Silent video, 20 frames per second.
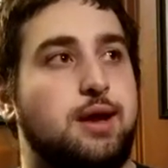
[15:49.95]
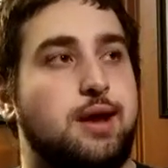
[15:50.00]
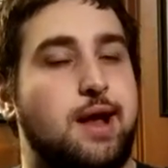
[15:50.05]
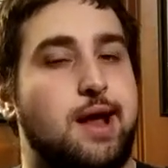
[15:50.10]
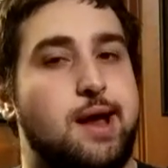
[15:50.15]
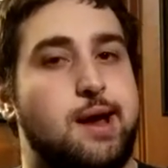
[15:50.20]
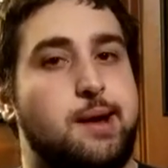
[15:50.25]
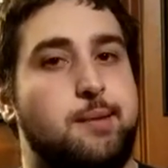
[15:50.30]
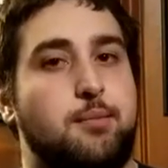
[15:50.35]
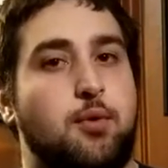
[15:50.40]

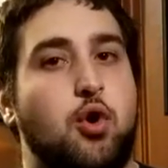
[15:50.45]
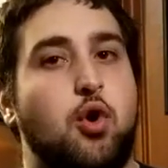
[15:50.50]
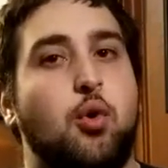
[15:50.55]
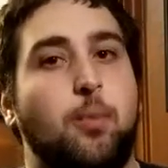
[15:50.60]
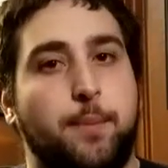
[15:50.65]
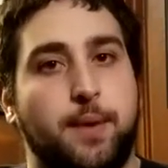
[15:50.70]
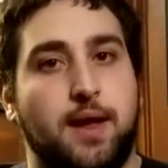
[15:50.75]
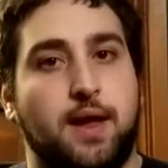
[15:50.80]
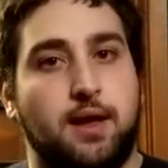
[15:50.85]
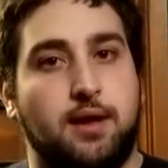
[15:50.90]
I'm
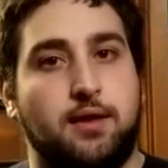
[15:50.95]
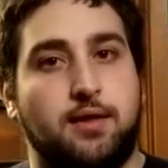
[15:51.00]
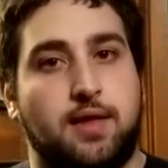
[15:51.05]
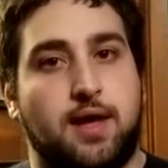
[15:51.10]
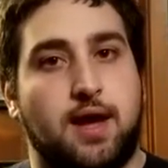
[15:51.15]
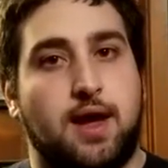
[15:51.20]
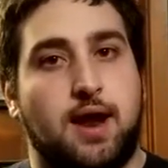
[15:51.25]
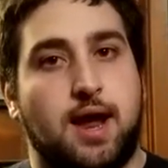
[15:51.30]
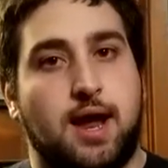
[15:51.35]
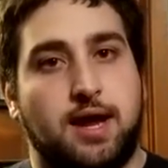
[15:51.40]
hoping
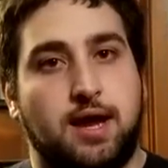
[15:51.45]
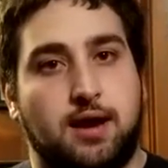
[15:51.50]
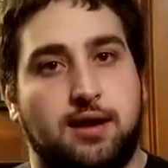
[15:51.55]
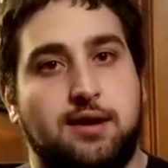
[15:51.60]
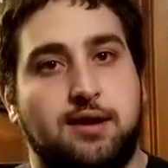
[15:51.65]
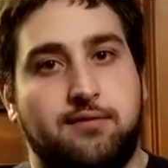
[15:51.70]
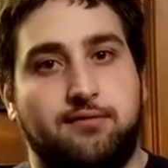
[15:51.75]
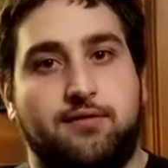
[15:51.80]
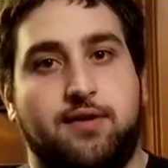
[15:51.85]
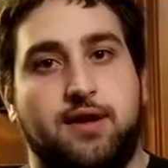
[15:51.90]
that I get an
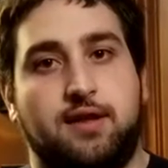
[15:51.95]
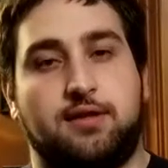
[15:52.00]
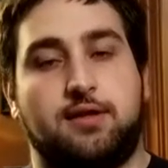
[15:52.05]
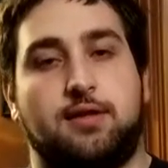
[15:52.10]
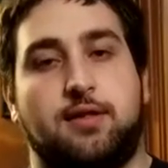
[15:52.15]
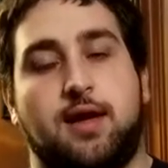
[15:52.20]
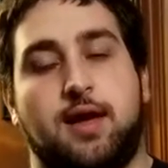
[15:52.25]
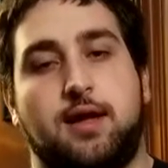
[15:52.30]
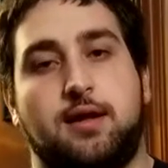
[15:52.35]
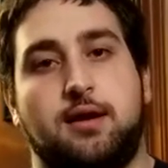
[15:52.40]
invite to
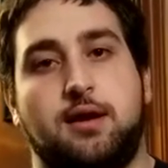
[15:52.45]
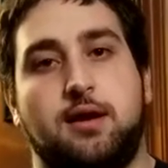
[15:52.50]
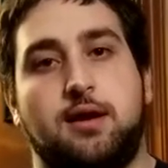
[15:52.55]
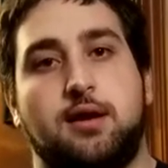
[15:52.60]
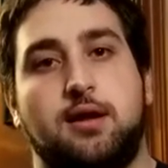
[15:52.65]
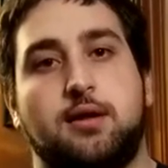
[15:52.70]
that.